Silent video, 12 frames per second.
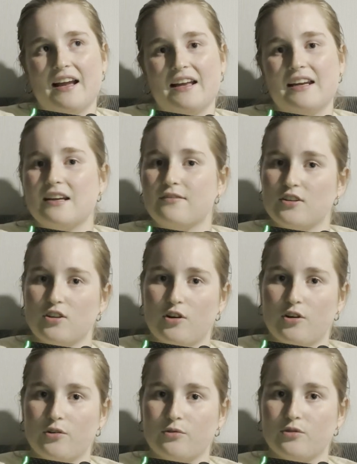And even
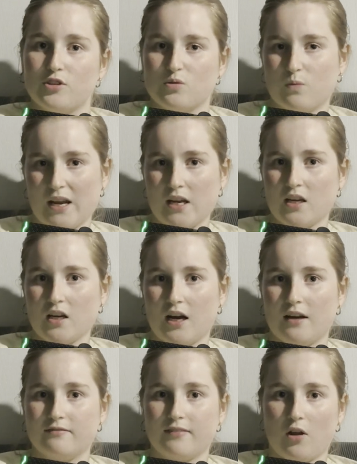though this week
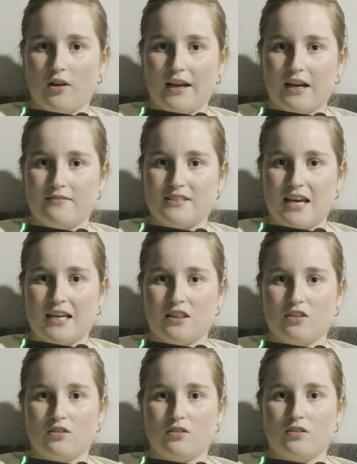I felt like I've
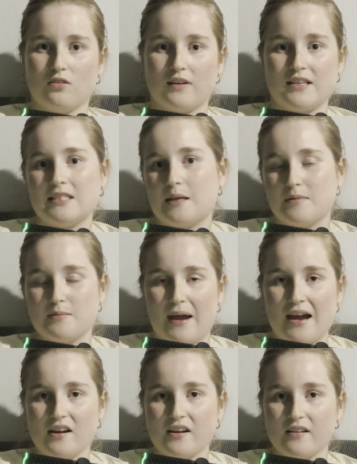taken 3 steps
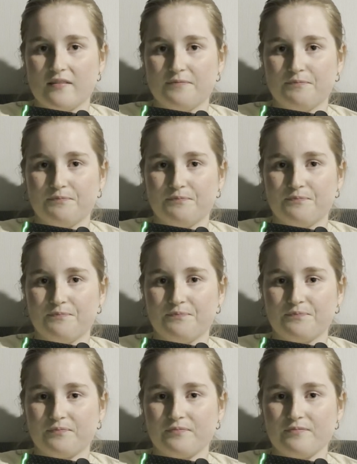back,
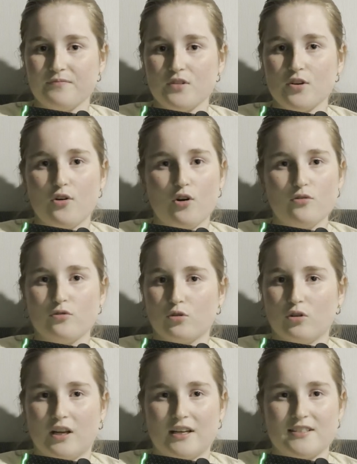
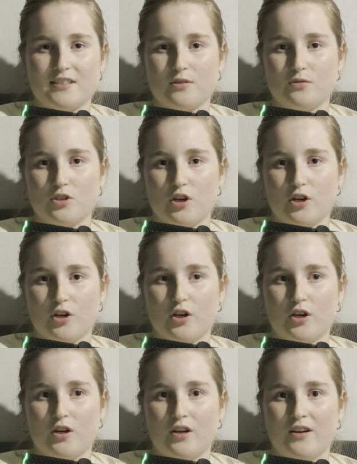overall I still took
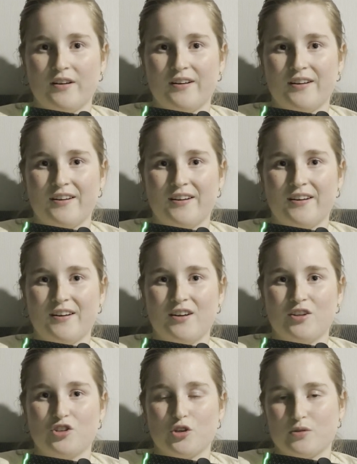
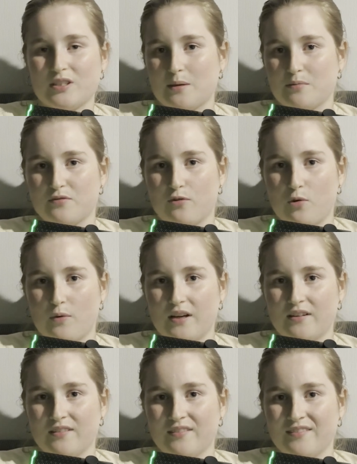2 steps forward.